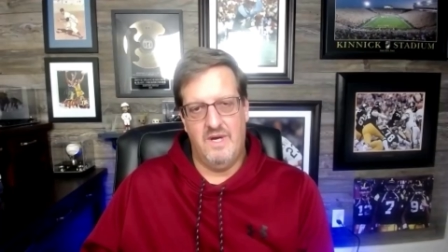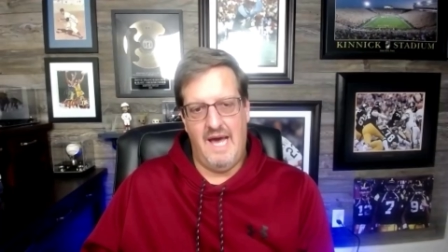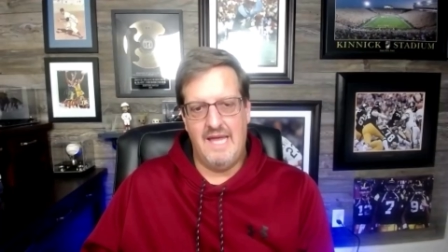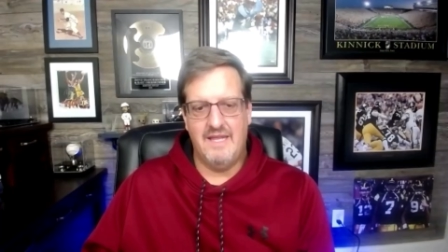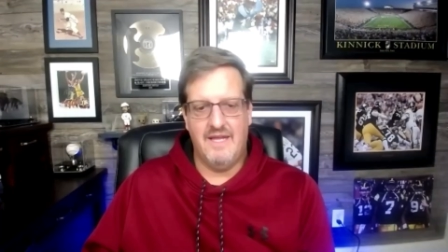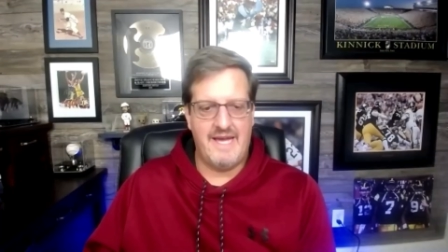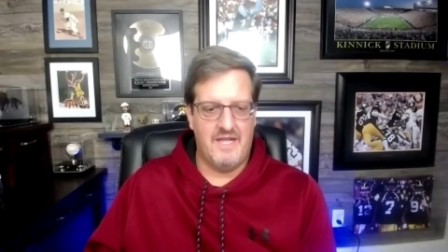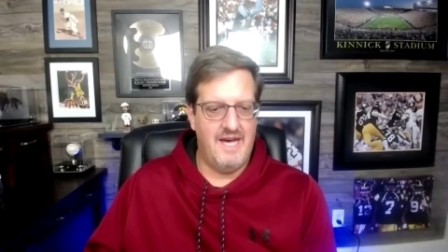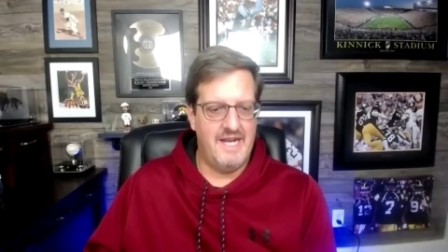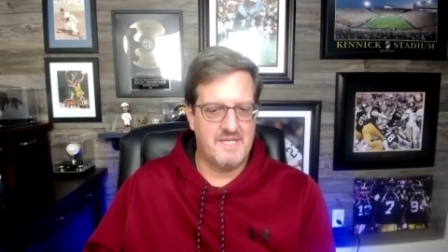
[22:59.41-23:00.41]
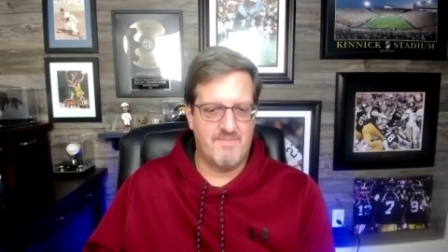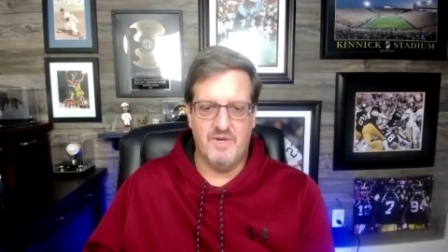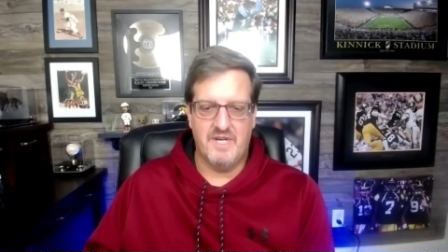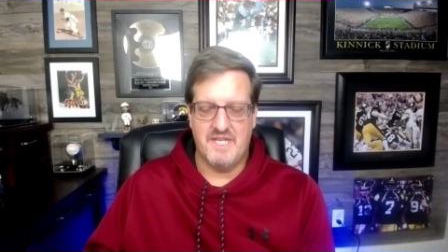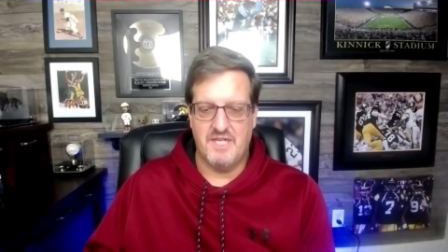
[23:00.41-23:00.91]
Well, I like a lot of
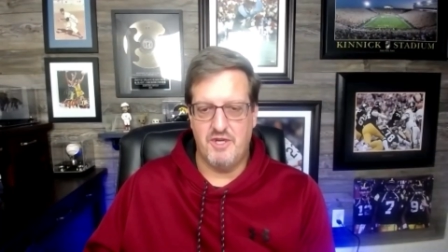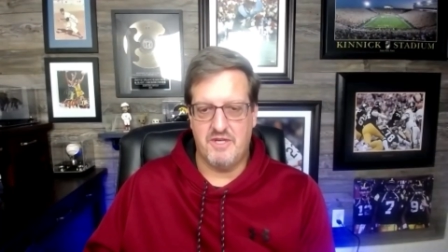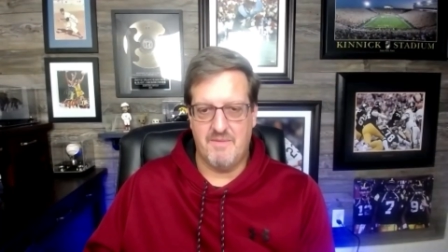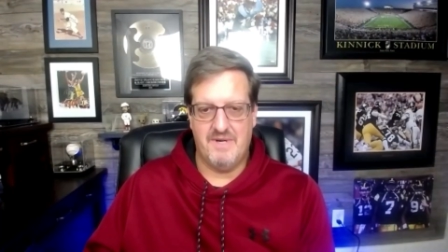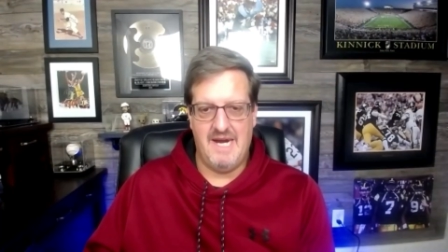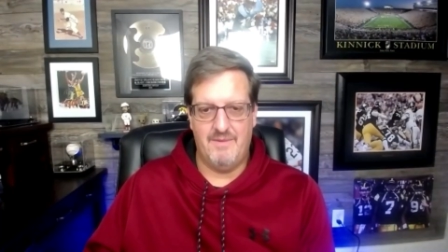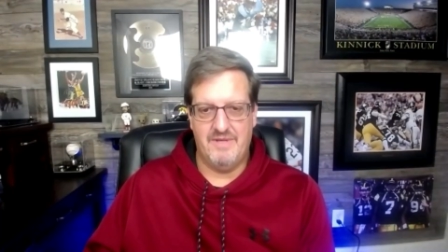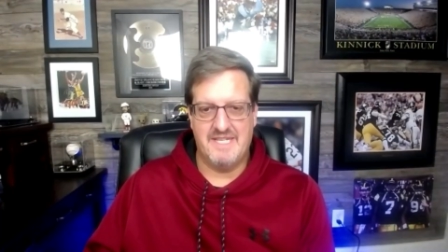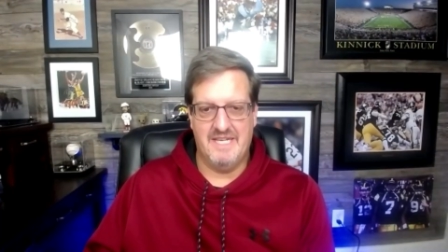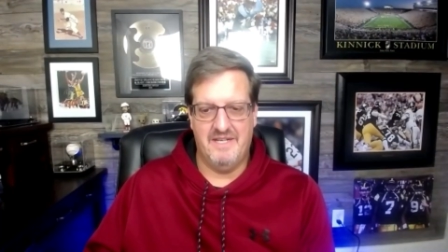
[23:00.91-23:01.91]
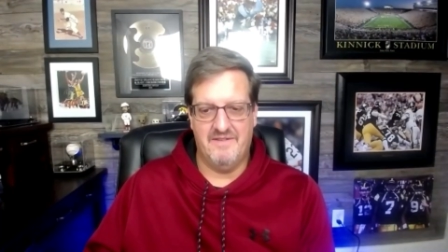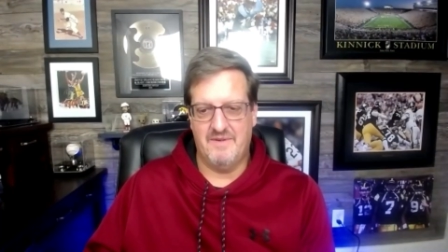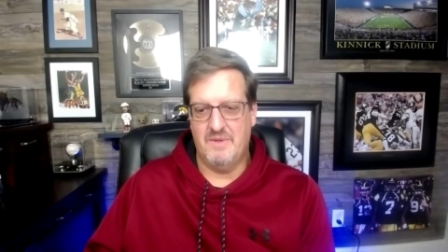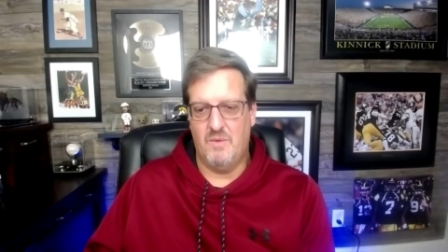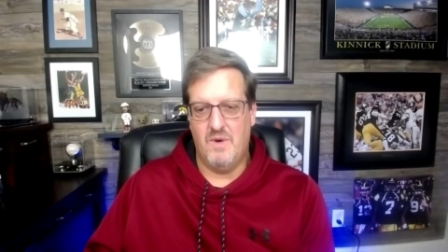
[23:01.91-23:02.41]
sports, as you can probably tell from the